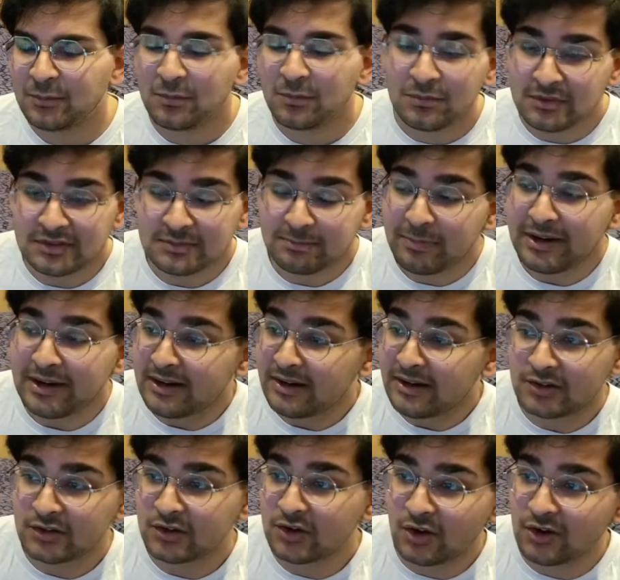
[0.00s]
But it
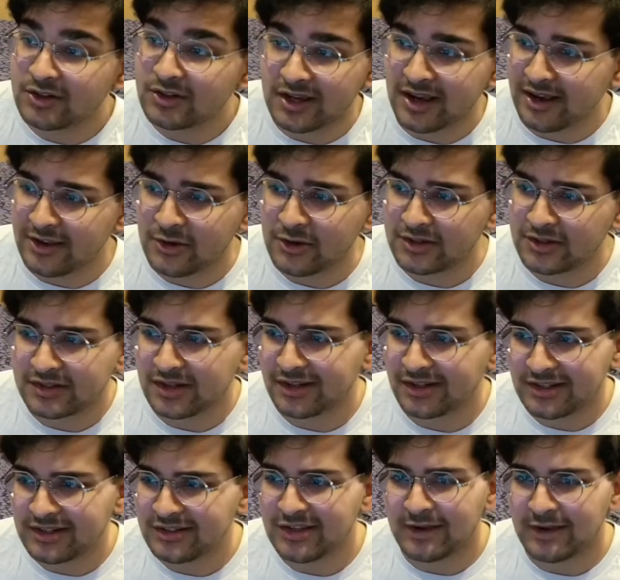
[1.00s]
is good. You can
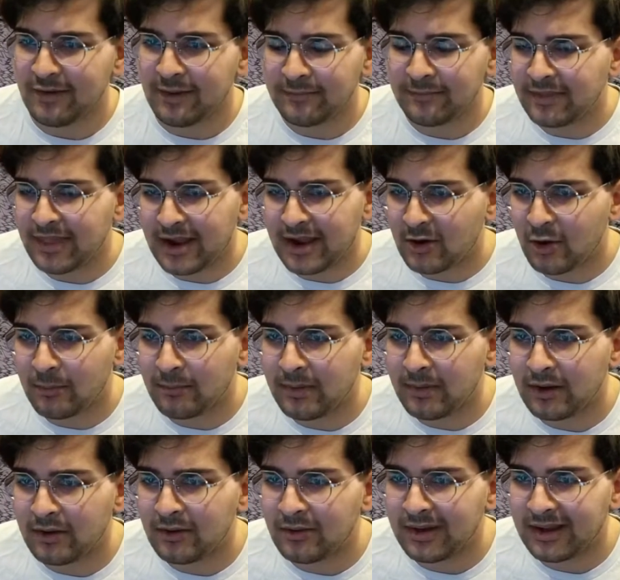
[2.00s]
certainly save up for that
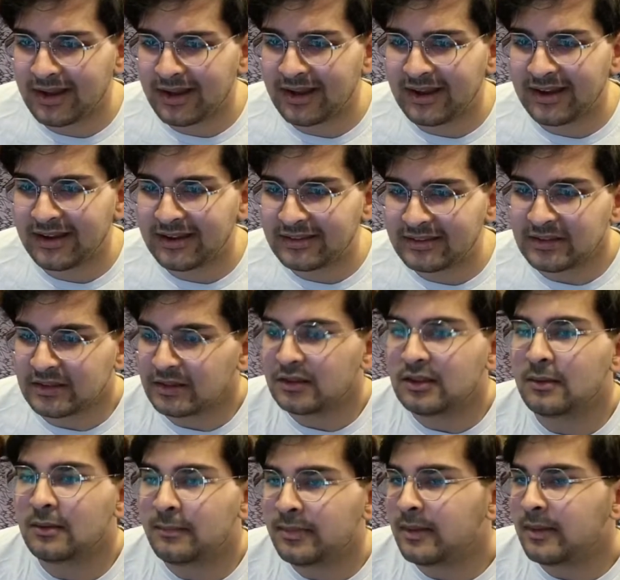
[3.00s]
combo.
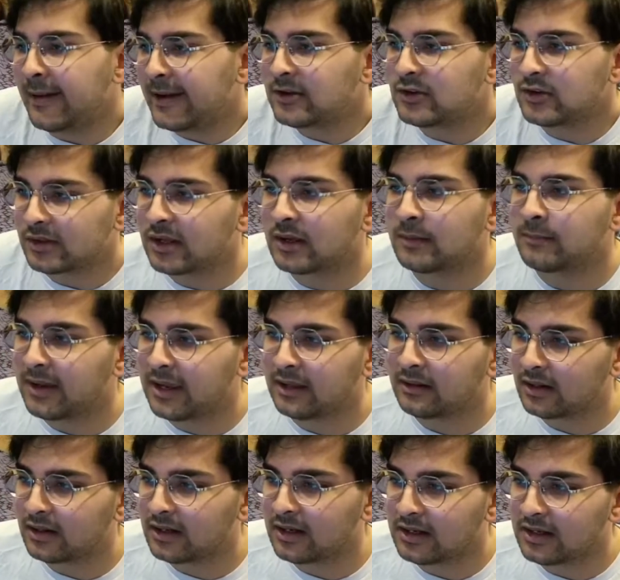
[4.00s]
The major thing being
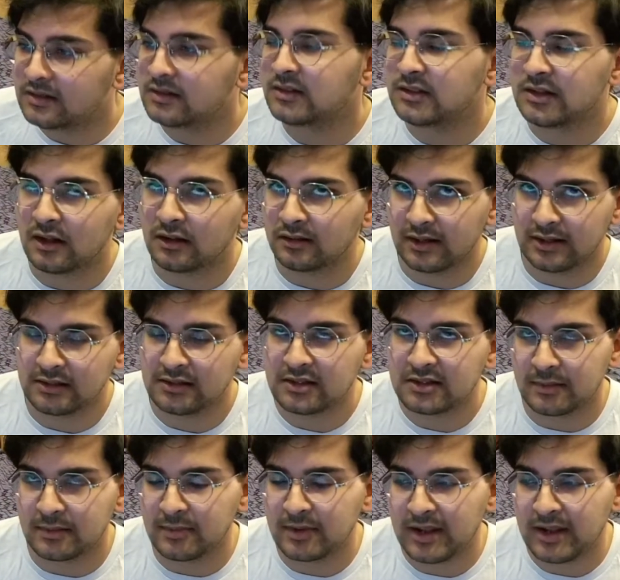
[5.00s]
that it still takes the
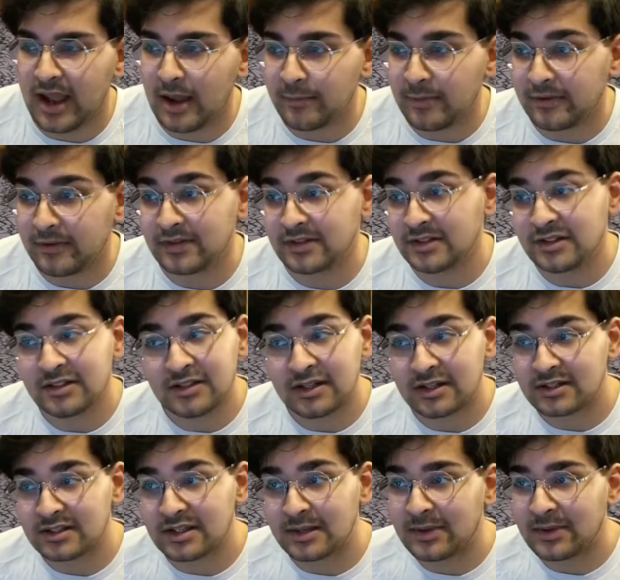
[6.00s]
summon cap. If this didn't take the
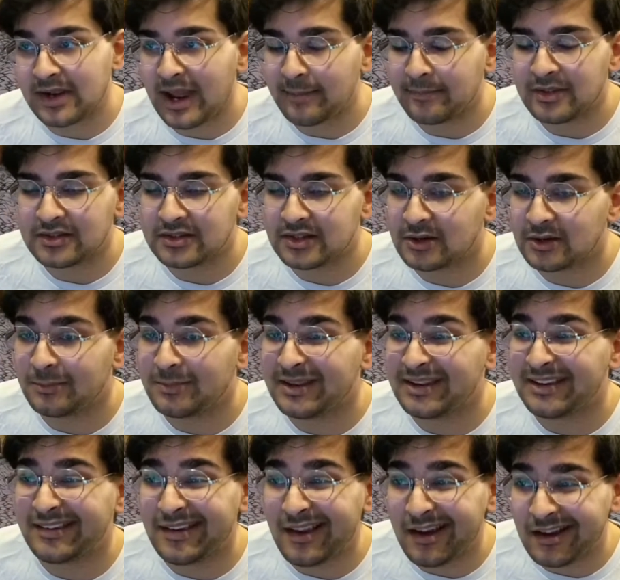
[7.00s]
summon cap, this thing would be
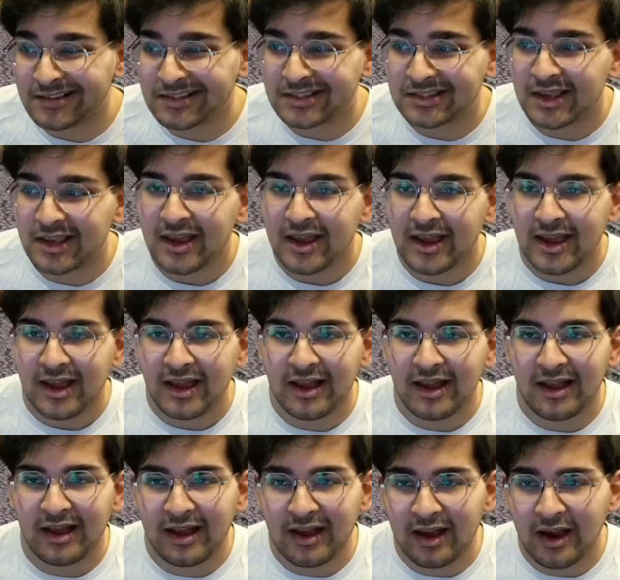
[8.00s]
nuts.
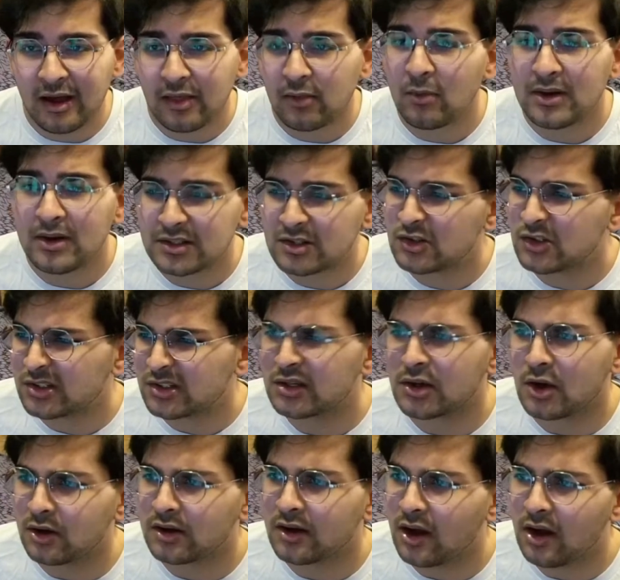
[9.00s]
Otherwise, it's just a
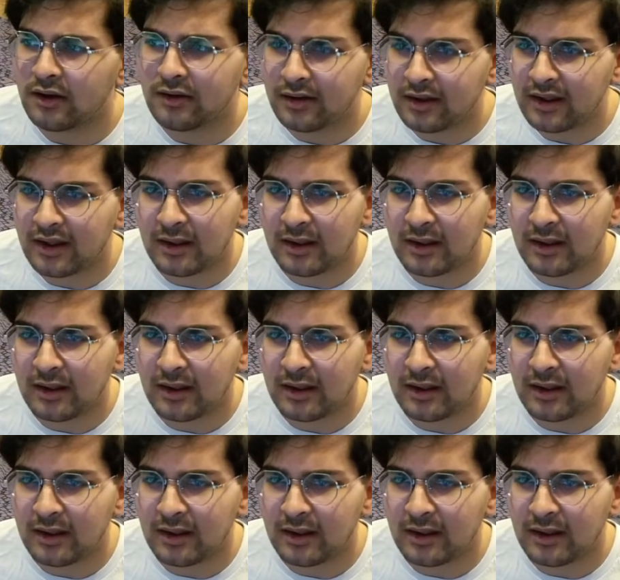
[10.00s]
good card.